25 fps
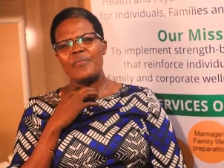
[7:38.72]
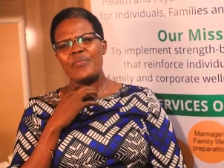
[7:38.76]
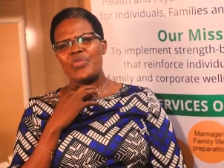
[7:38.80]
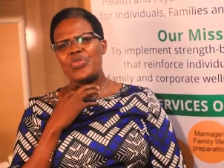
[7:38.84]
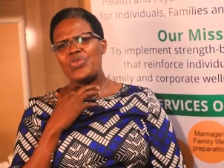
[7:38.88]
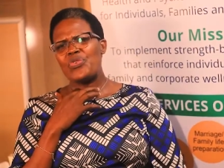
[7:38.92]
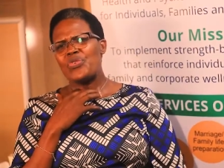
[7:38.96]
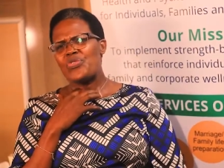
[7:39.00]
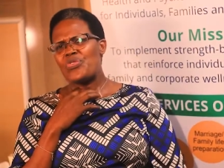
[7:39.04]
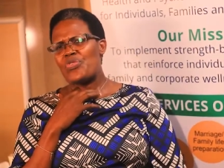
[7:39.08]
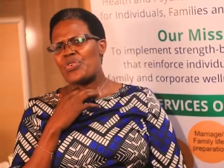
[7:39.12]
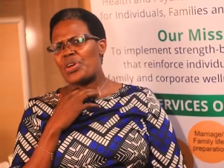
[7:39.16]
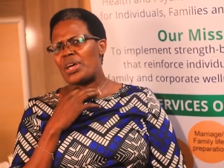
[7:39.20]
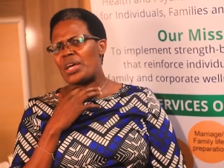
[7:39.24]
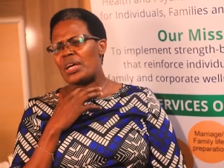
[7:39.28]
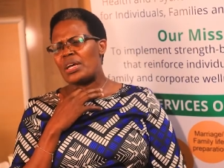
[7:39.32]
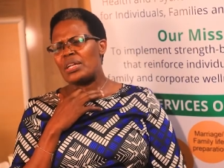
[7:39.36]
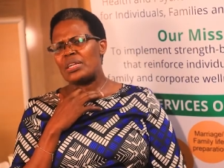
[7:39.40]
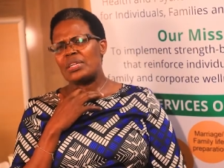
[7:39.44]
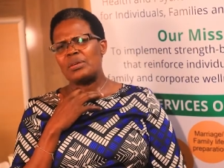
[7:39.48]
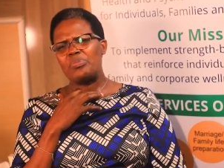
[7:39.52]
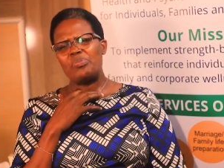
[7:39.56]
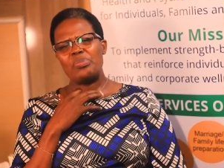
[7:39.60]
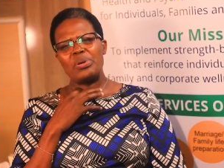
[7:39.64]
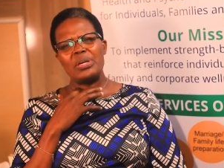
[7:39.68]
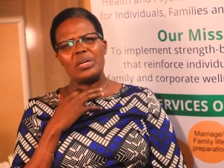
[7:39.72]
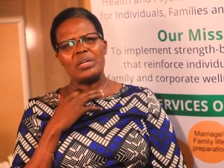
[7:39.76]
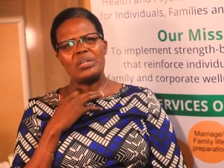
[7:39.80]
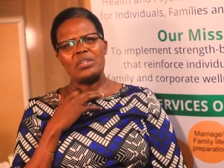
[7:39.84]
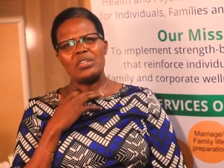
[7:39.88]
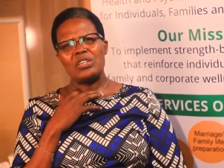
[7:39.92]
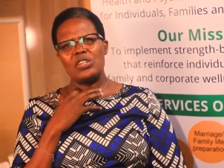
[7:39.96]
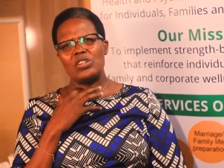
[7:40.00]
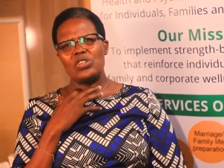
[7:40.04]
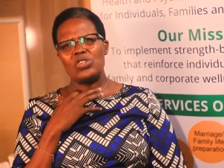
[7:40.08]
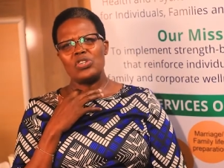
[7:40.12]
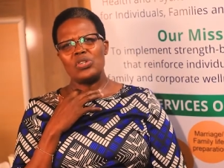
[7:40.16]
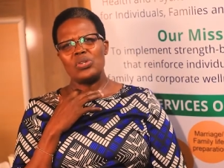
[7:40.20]
you rarely pay
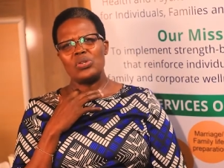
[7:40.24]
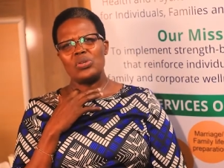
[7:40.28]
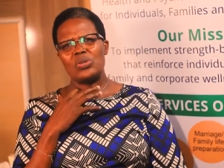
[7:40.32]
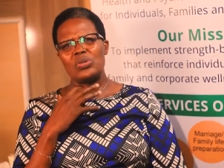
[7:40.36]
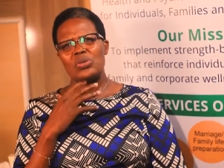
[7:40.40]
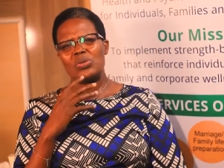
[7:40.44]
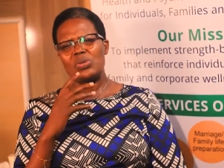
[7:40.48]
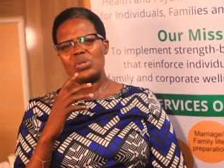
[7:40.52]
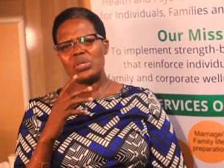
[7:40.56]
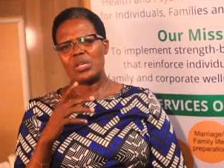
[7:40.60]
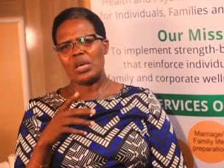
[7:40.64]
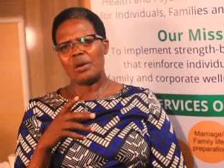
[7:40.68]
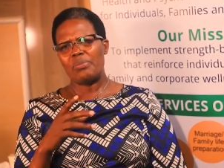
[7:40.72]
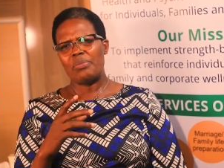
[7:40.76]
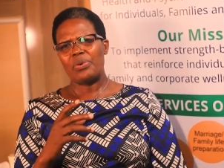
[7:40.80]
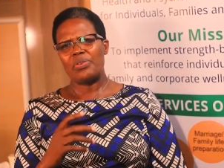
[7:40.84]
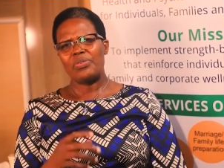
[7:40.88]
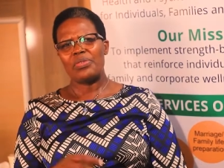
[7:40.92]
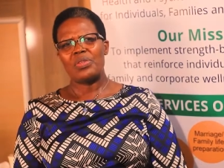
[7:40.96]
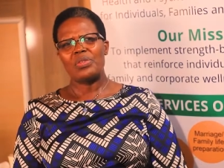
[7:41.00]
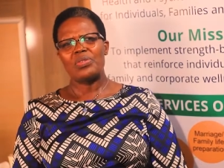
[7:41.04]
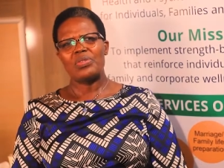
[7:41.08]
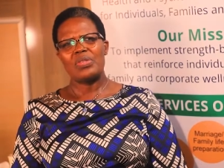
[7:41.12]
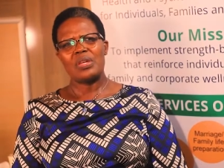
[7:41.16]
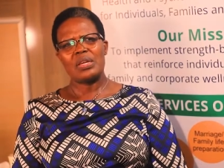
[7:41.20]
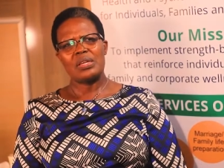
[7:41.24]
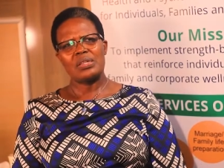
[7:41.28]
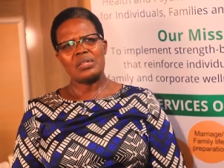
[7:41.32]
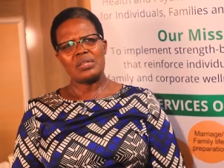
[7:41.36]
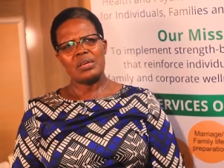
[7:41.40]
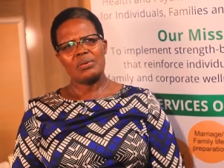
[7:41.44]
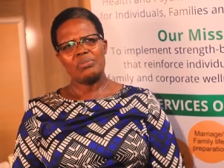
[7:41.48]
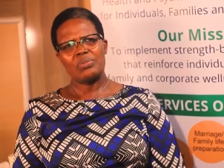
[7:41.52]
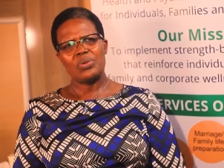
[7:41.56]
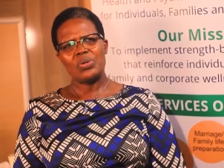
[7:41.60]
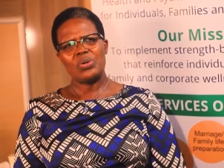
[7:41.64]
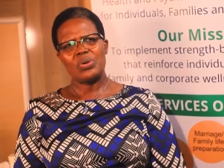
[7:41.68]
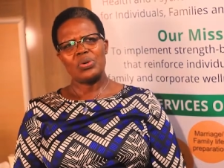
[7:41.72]
attention to some of the things
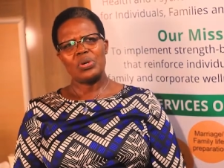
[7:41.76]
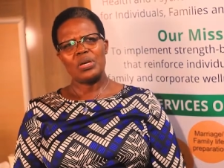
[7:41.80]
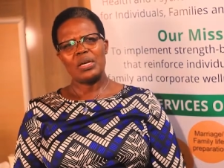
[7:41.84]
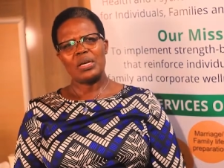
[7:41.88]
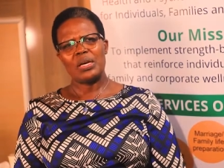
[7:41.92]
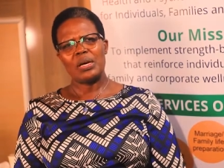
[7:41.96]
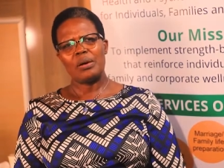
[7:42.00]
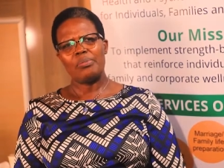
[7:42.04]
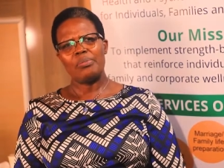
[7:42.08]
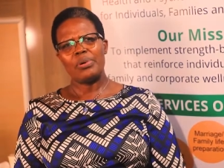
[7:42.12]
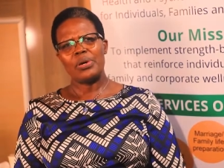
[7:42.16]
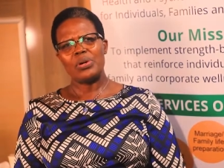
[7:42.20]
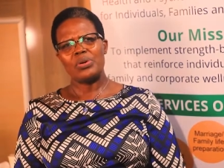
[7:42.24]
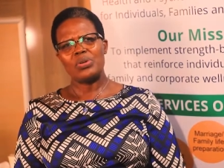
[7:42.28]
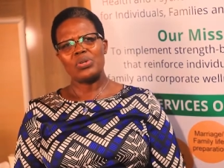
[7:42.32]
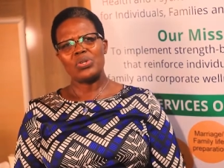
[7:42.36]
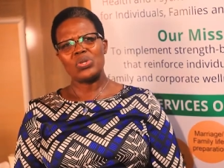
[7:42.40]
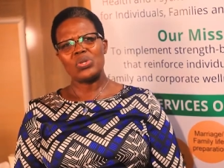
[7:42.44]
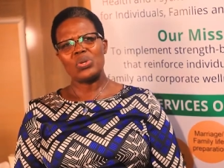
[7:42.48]
I'm talking about.